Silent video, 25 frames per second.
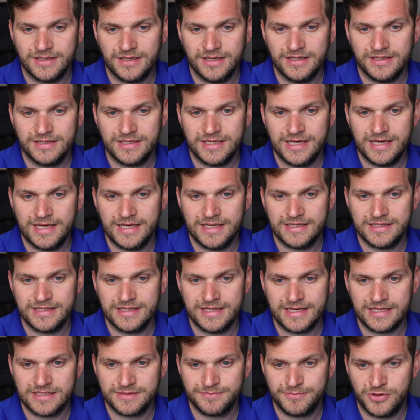and then the
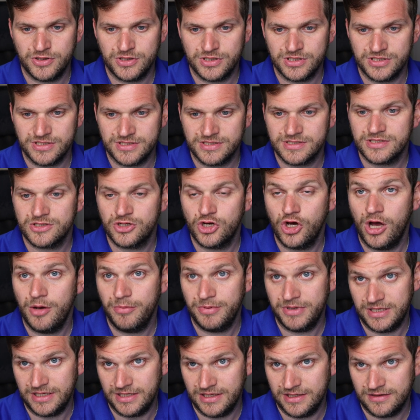next part is
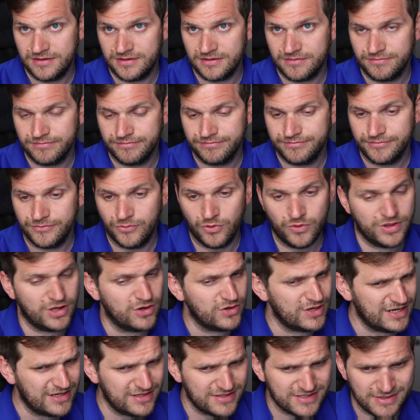copying it
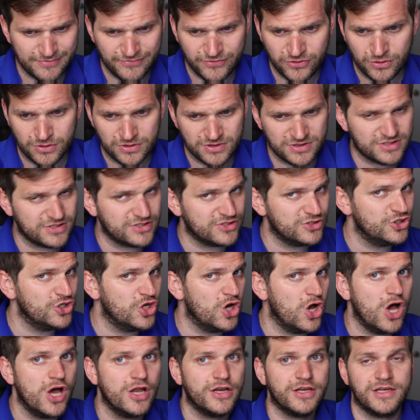without any subfolders,
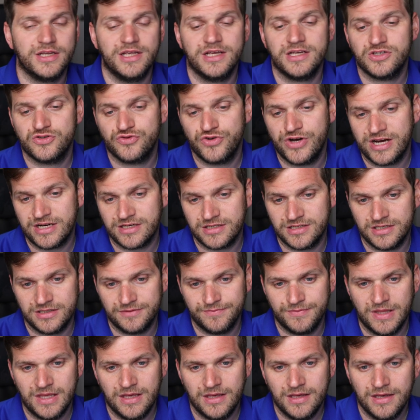not
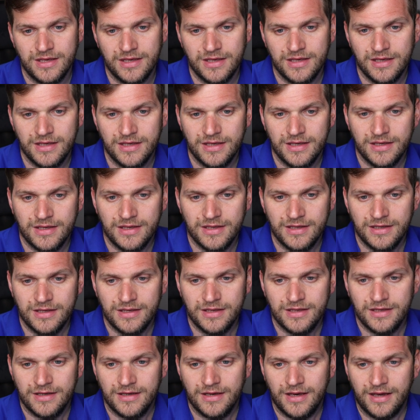extracting.
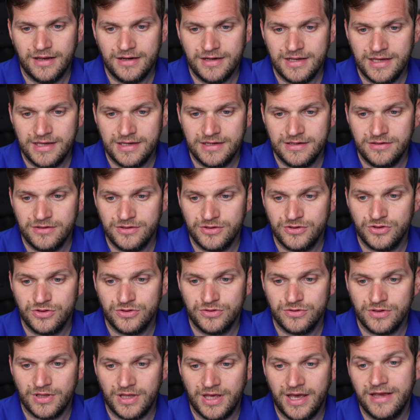And then,
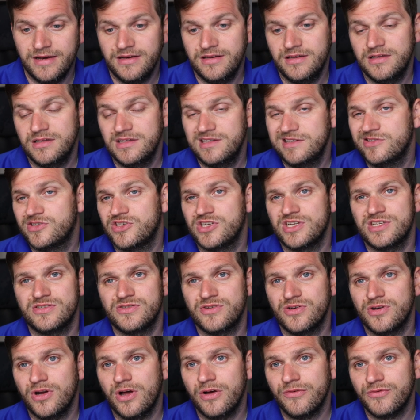ideally, you
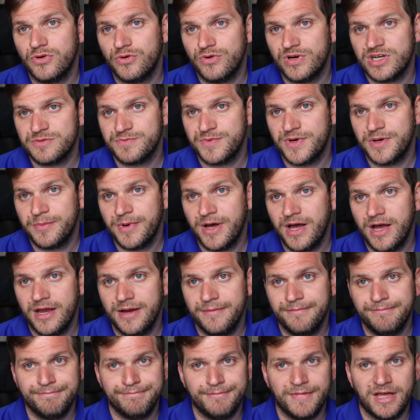just turn off your Raspberry
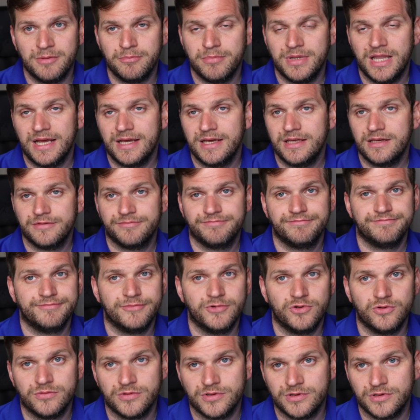Pi, unplug it,
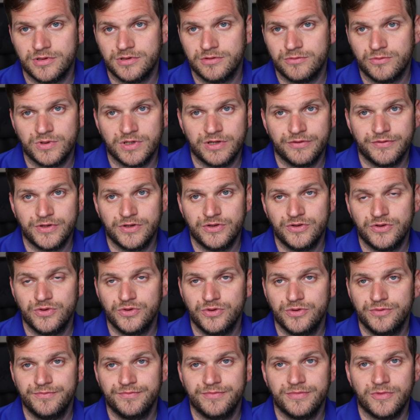or whatever you
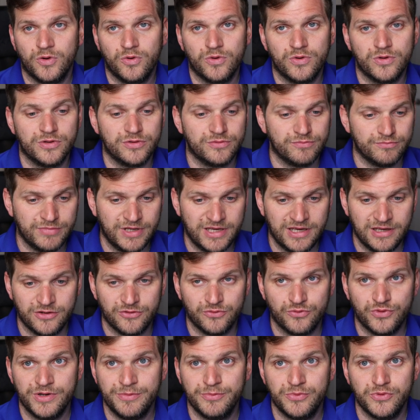do, or hit
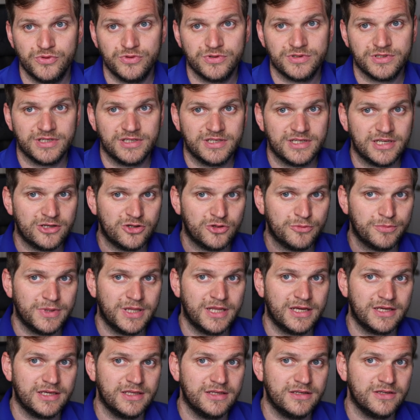reboot, and then you
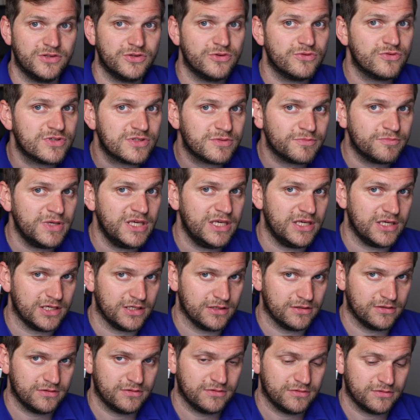plug in the
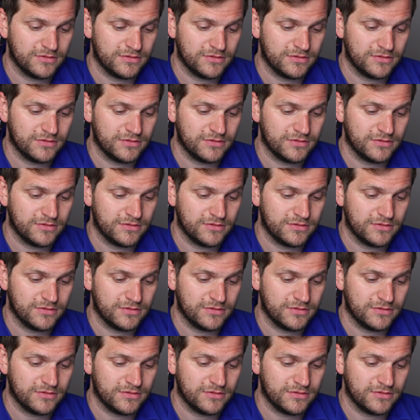USB